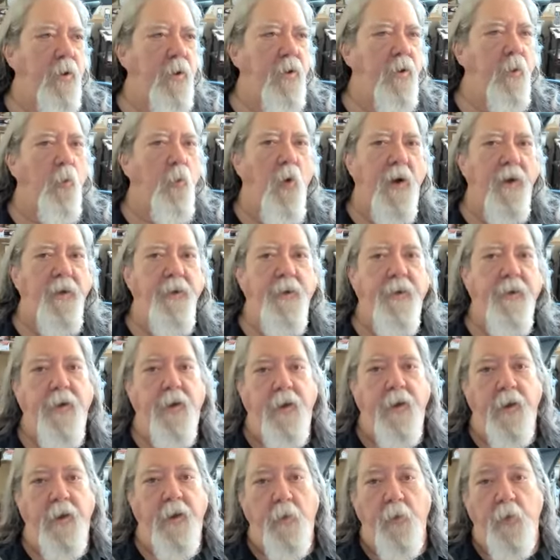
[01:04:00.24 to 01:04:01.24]
the one
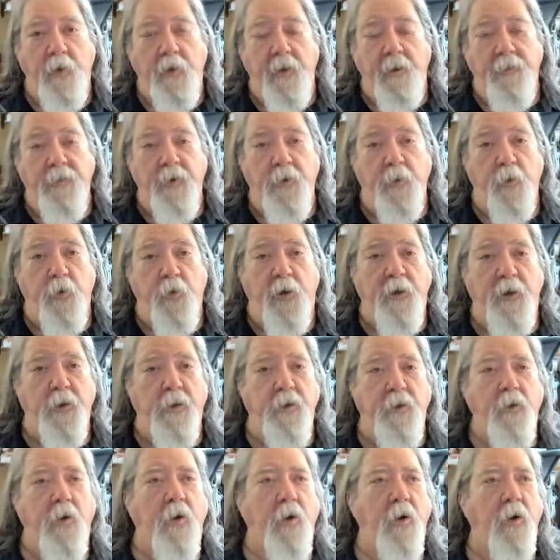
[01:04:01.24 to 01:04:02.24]
thing, whatever you want
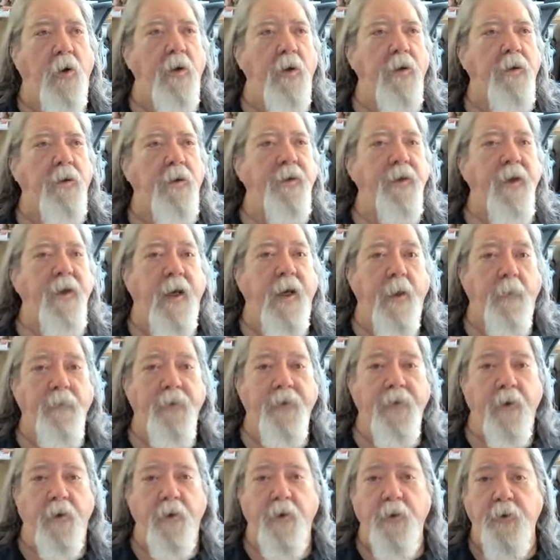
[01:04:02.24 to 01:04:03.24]
to call it, the
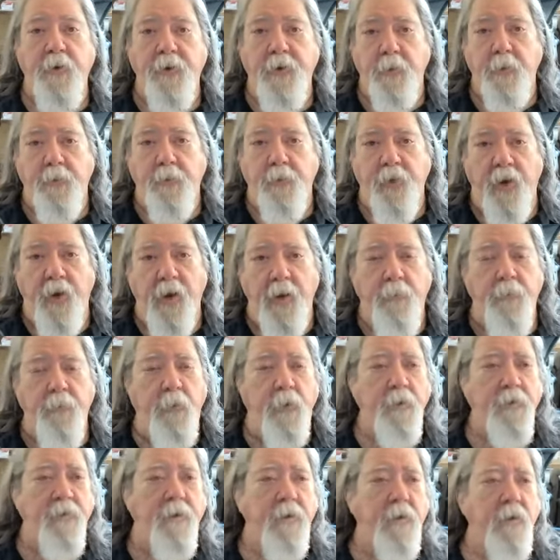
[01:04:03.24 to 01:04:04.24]
absolute, the prime
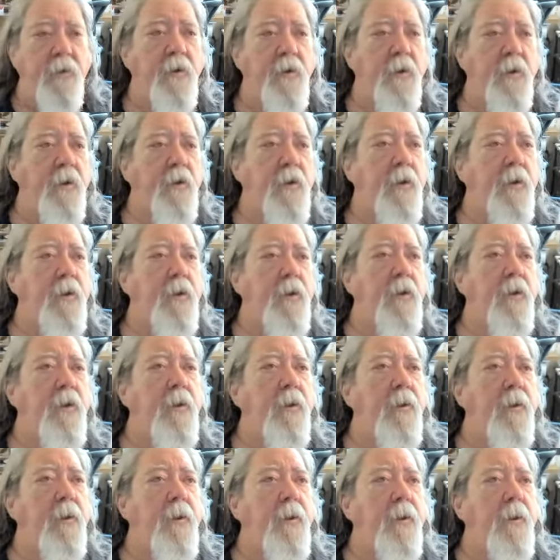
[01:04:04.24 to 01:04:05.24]
mover,
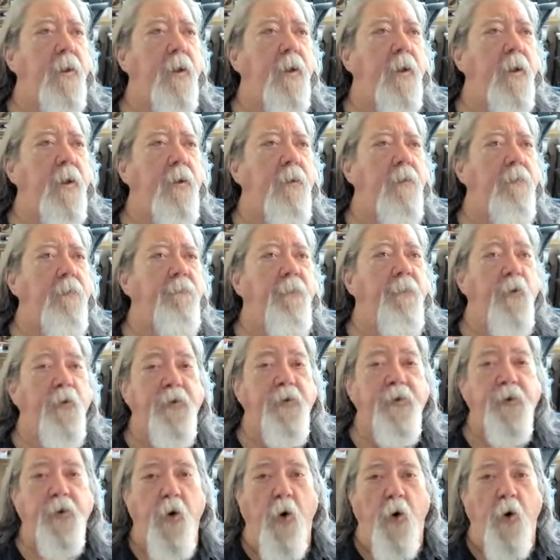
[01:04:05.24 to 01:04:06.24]
uh,
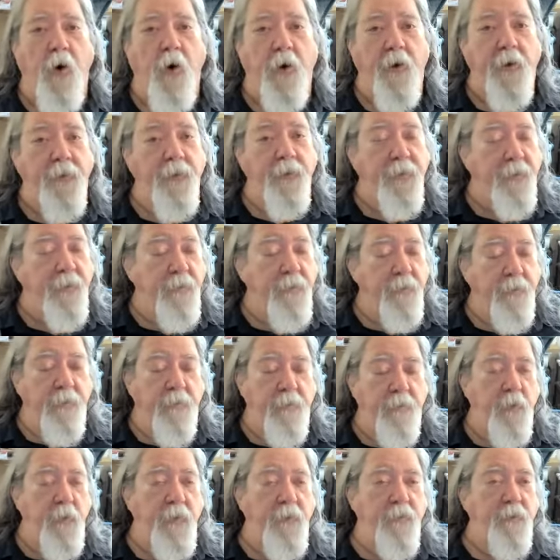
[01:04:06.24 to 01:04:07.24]
first cause.
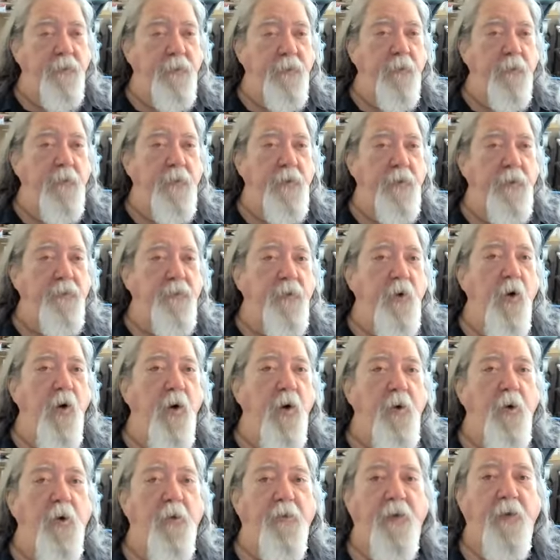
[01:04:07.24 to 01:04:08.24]
We've, we've
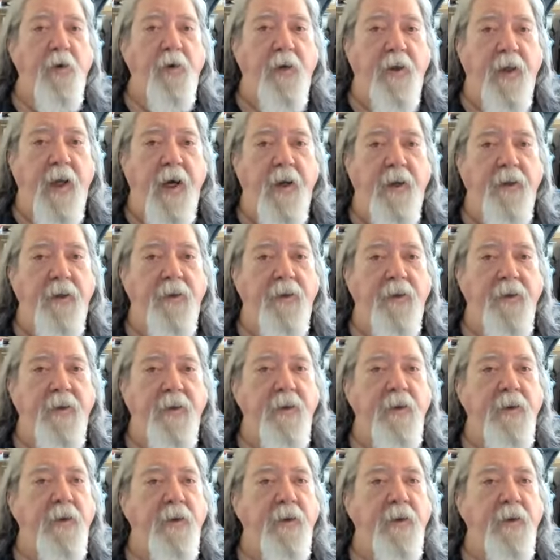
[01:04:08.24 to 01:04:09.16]
gone over a lot of the